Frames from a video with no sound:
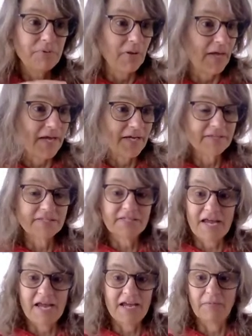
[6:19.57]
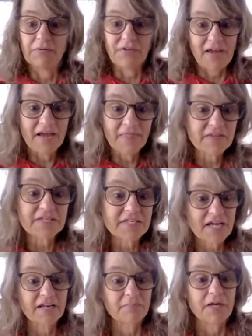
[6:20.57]
plants, animals, and the
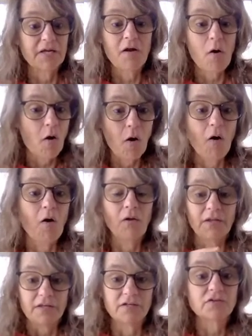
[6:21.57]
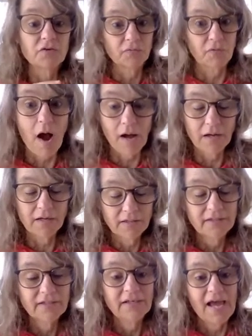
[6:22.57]
sediment all into rock.
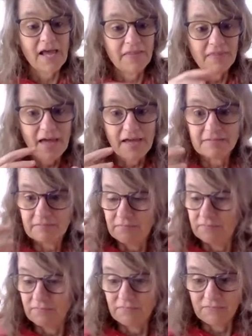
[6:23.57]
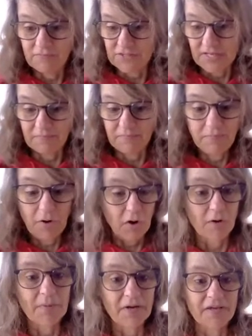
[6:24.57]
And that was a
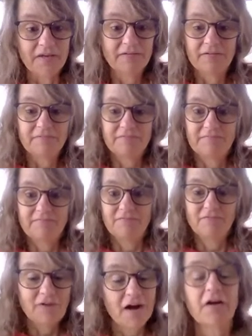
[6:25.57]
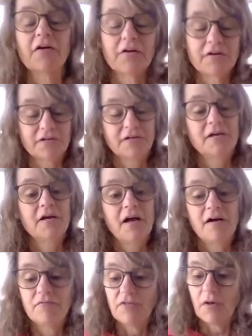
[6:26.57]
permanent record
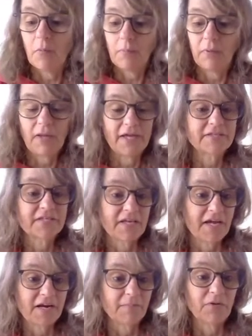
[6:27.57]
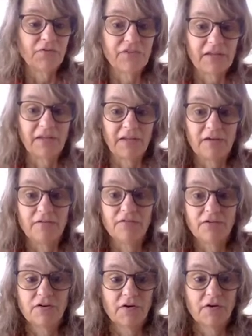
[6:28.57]
of the plants and animals that
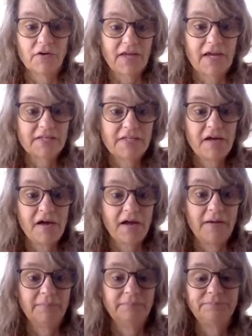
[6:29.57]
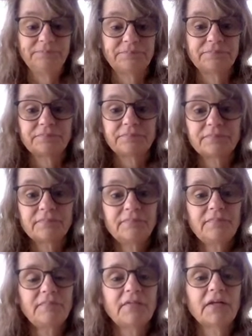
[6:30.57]
lived during that time.
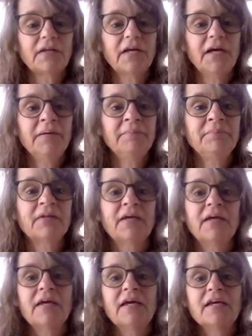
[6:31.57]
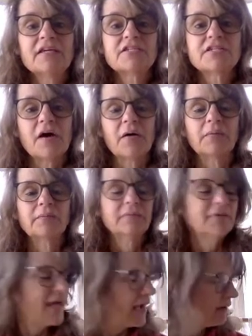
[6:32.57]
Okay, so
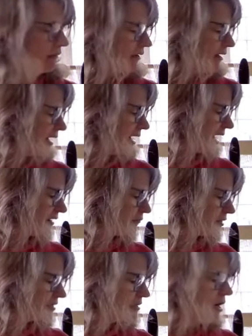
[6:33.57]
now, how do we